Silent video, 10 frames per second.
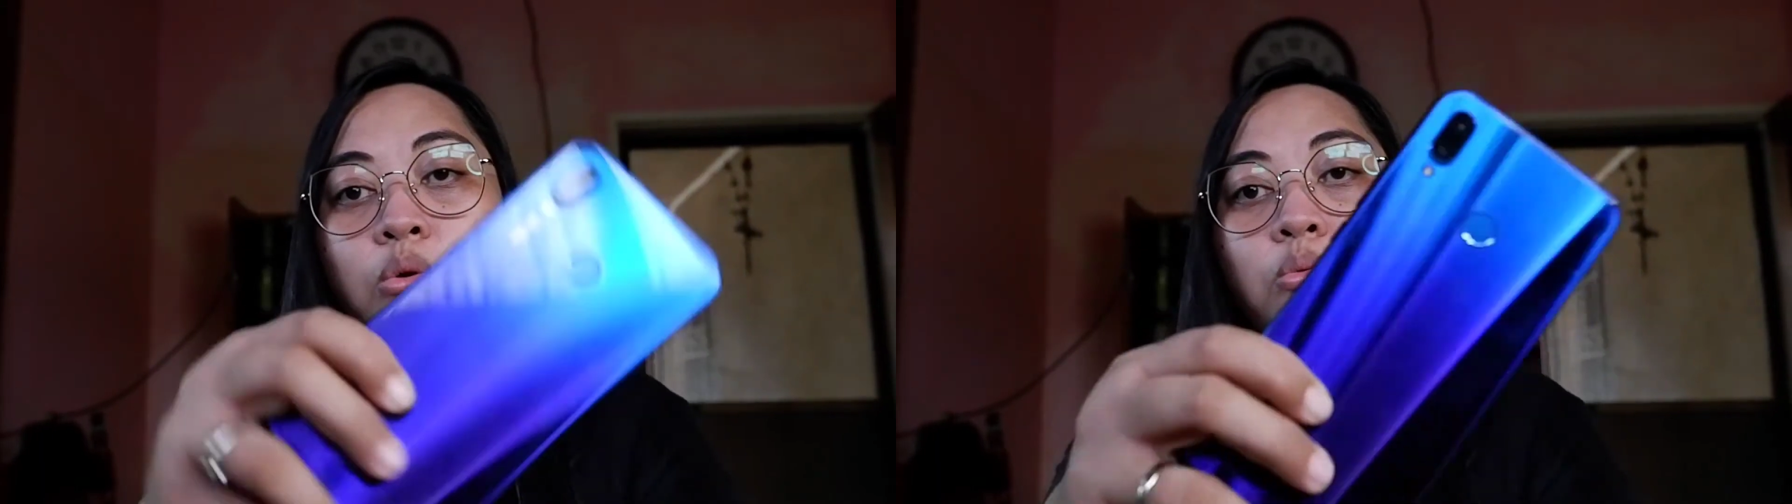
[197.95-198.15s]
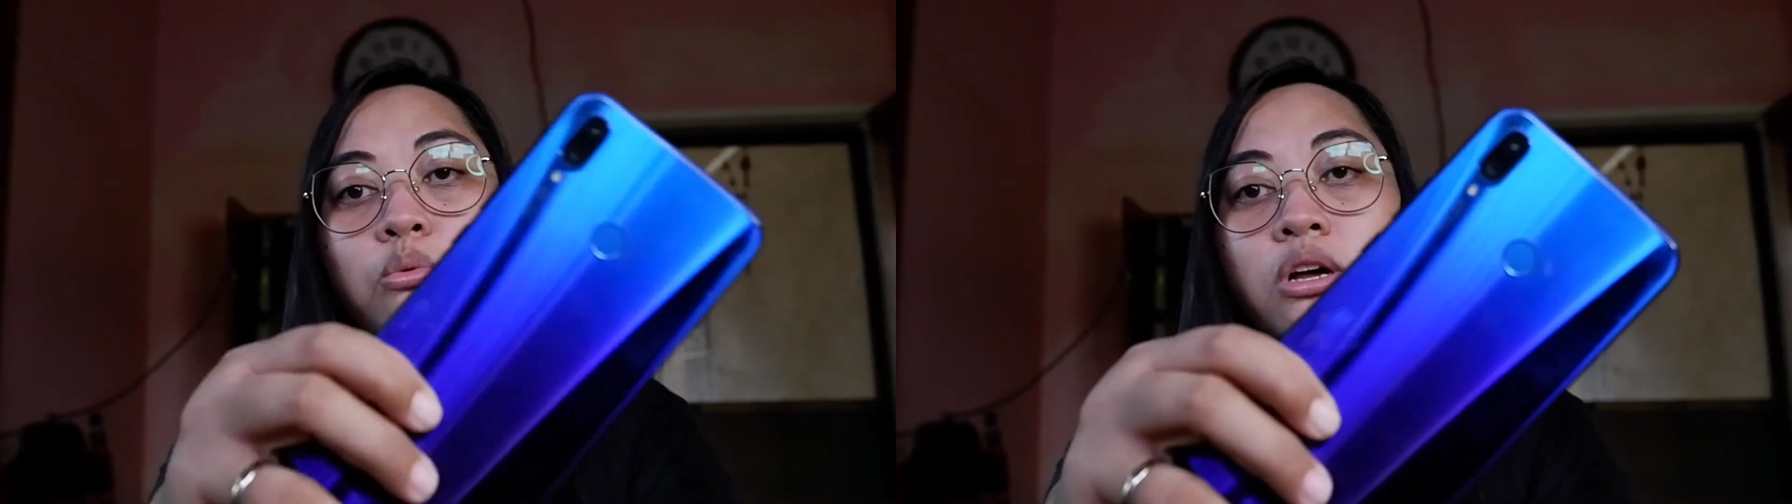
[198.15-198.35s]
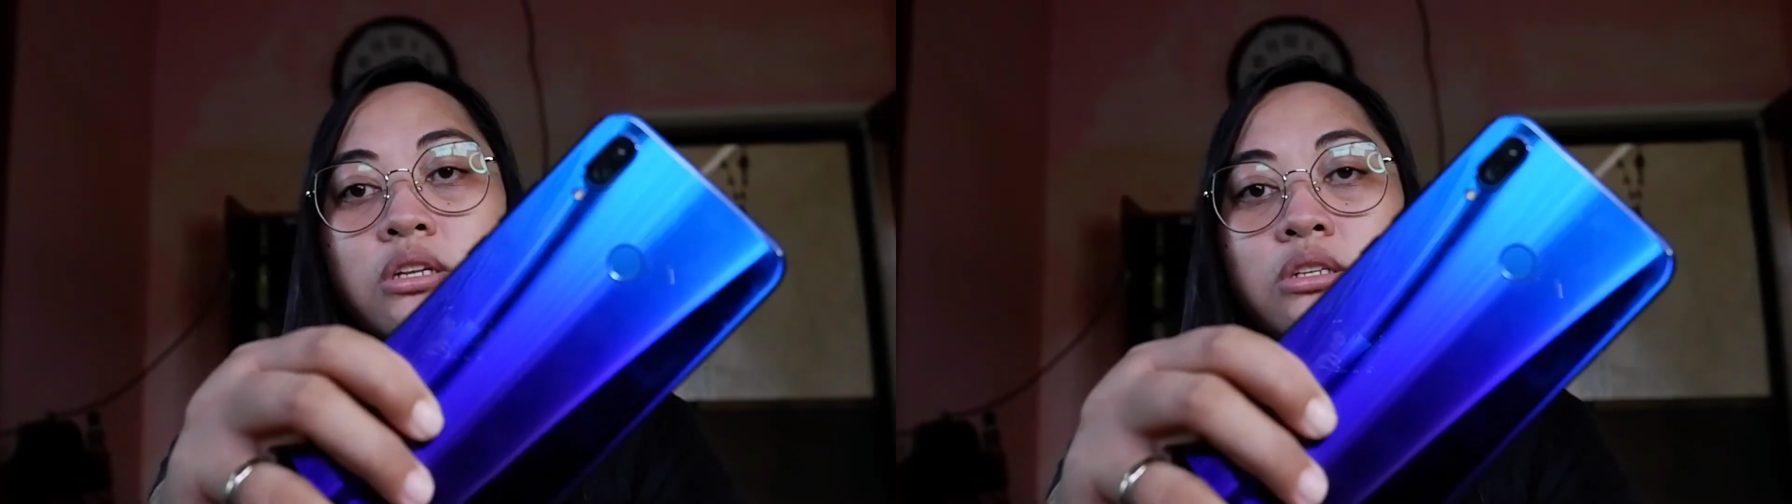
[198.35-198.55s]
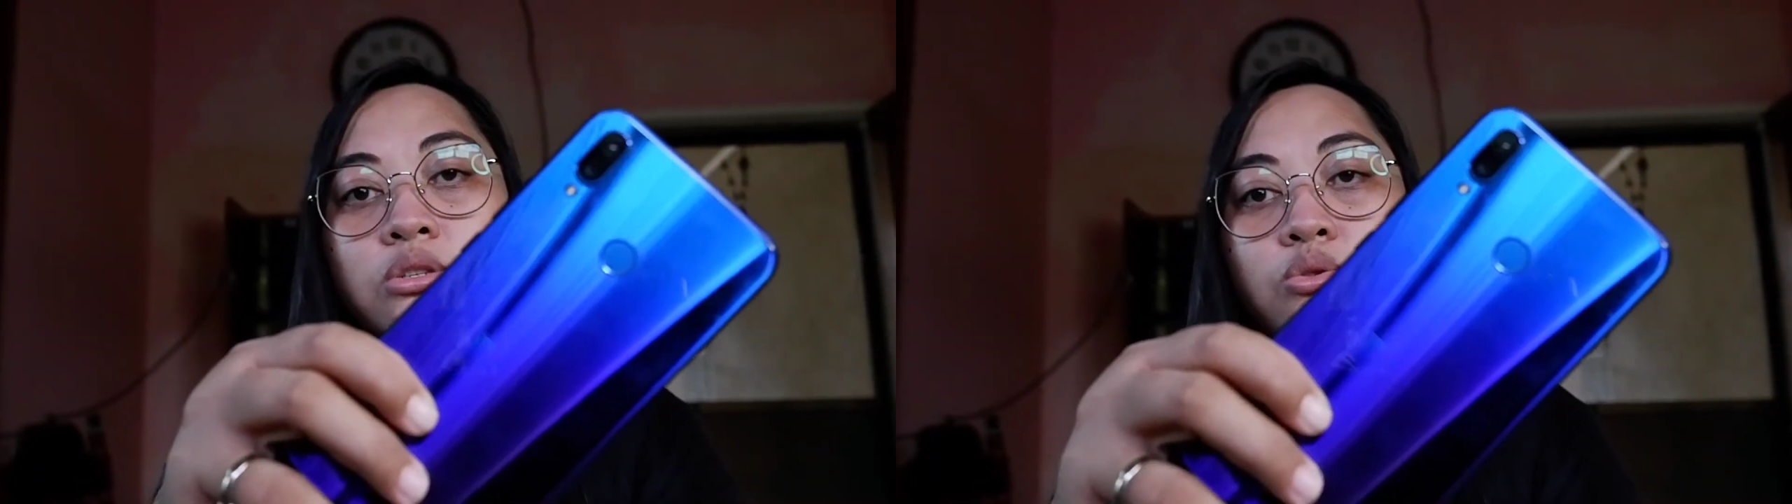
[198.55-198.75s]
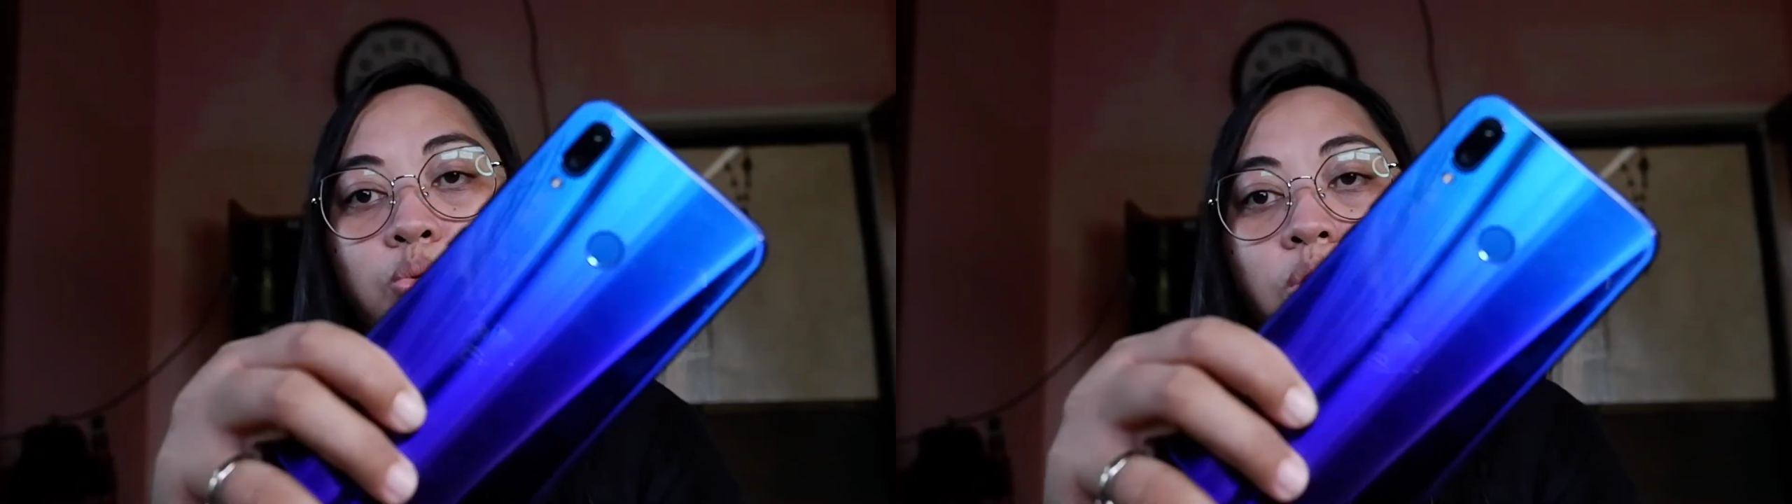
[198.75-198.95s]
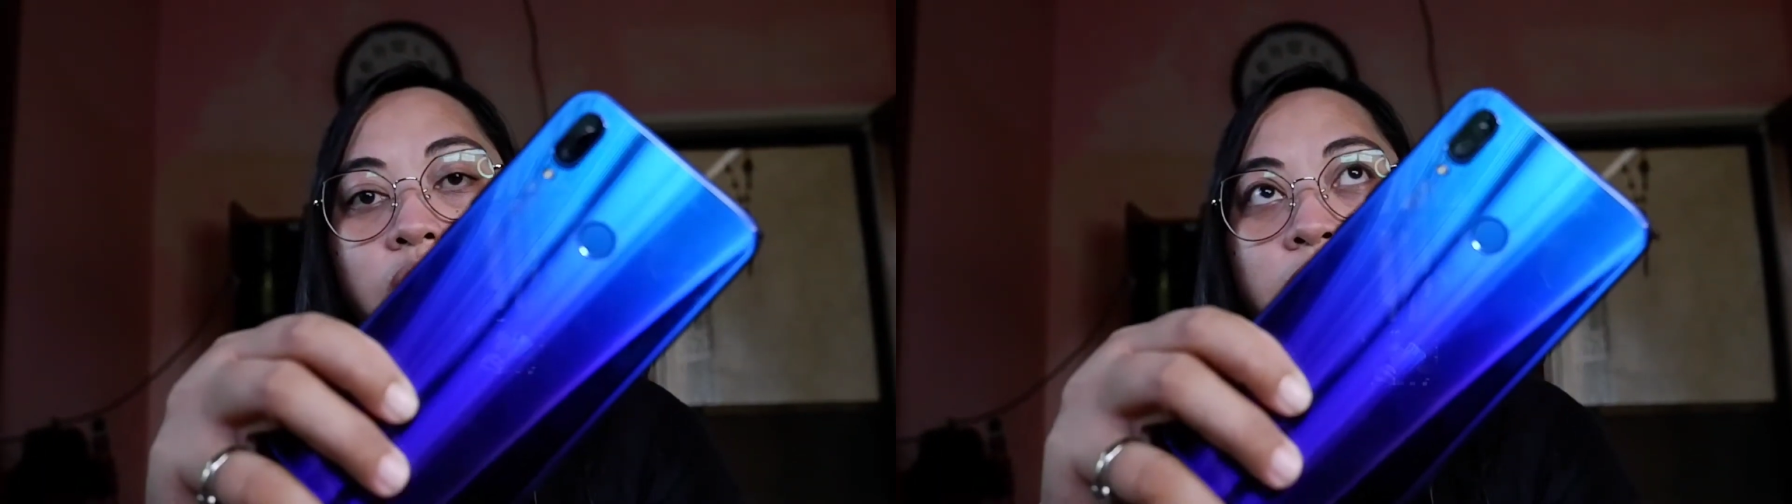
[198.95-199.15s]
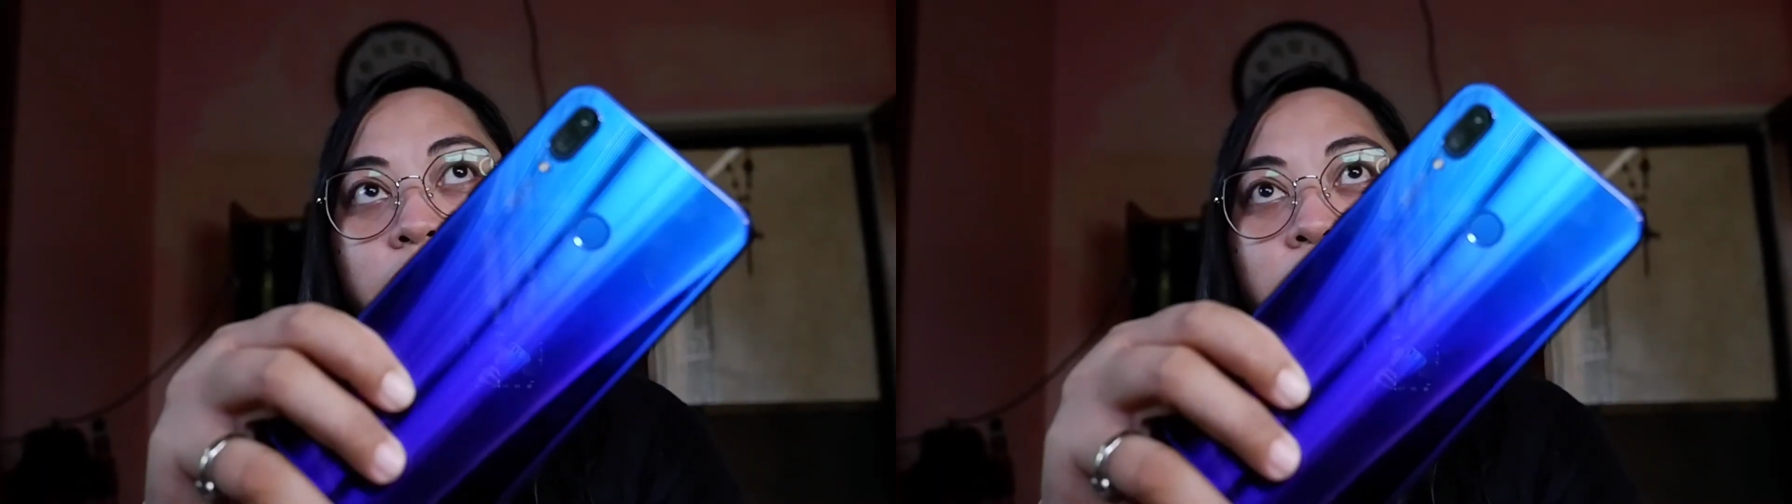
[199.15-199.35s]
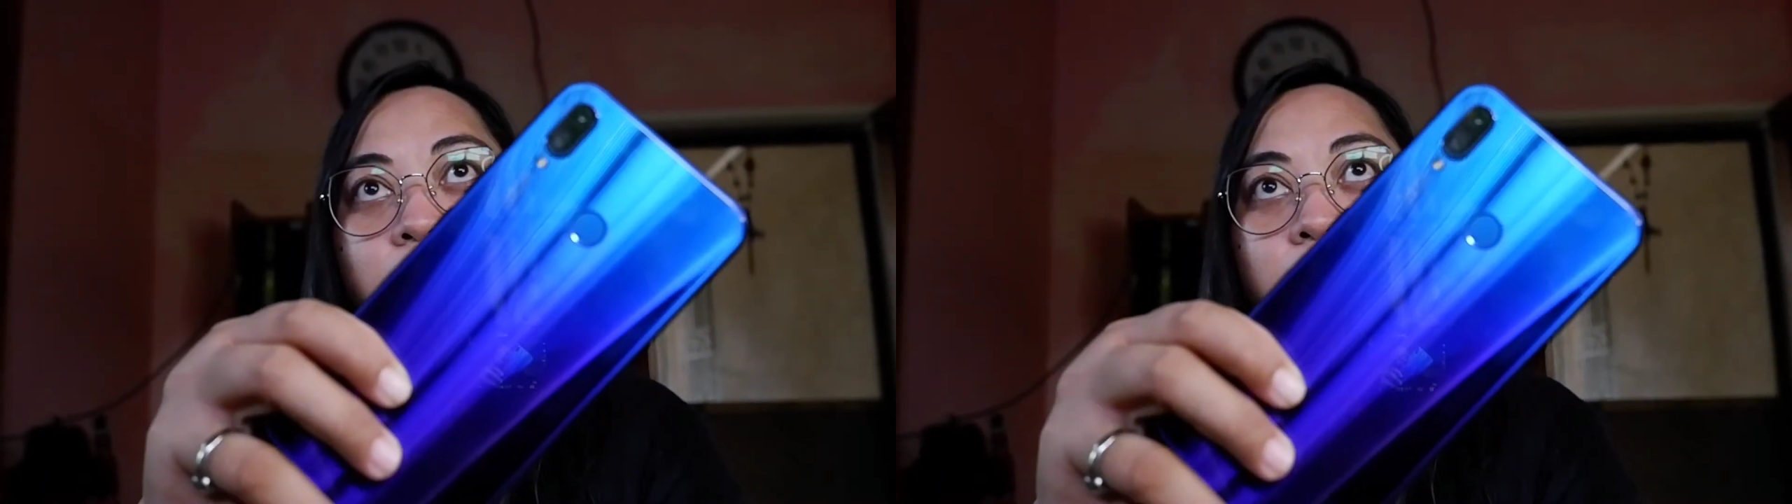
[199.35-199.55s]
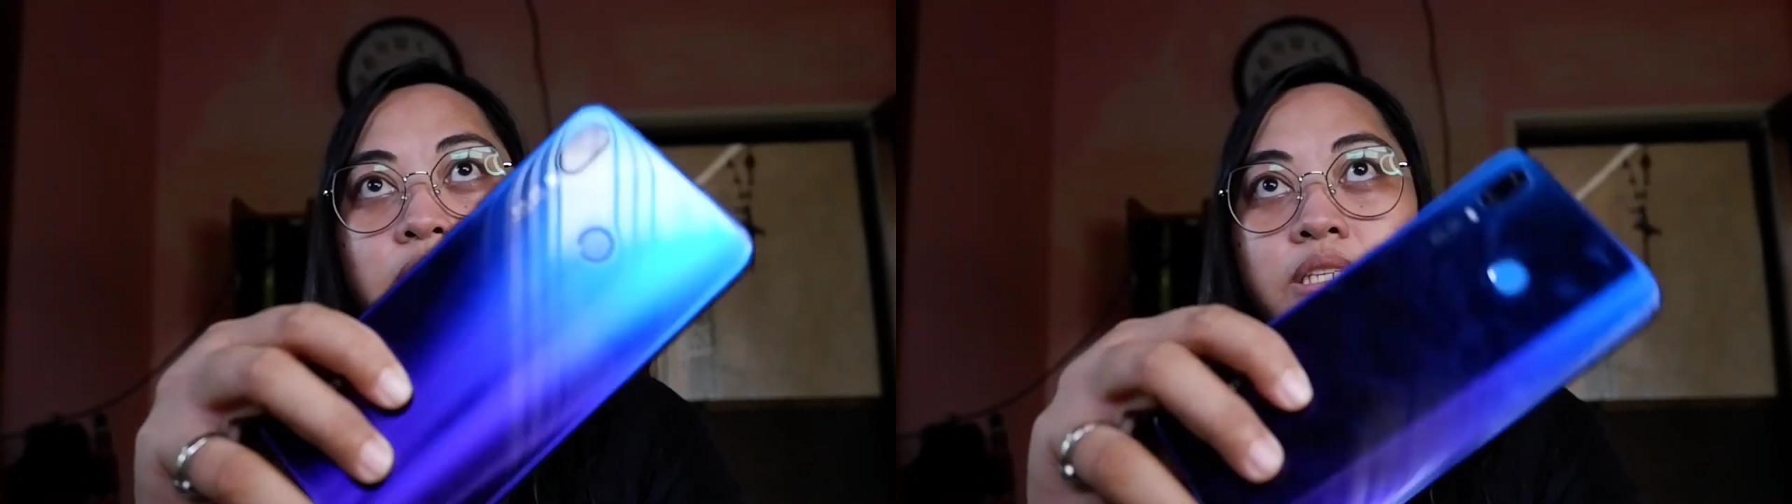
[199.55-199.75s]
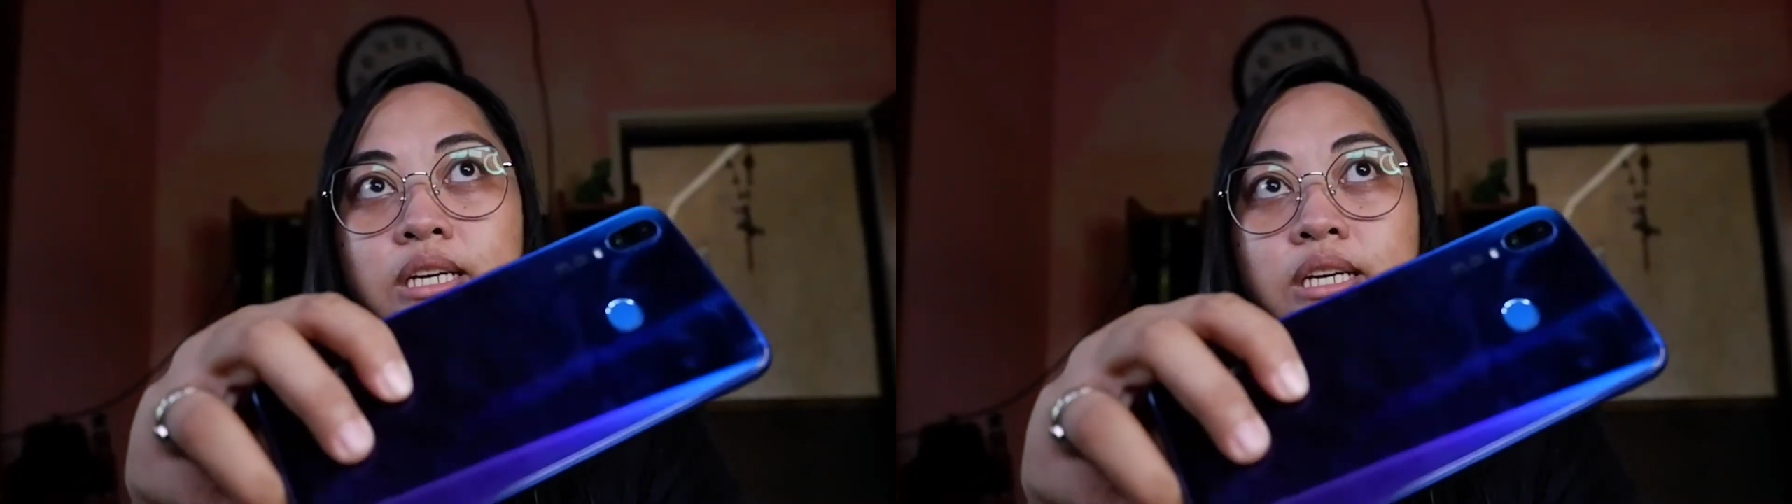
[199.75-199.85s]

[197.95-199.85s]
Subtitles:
128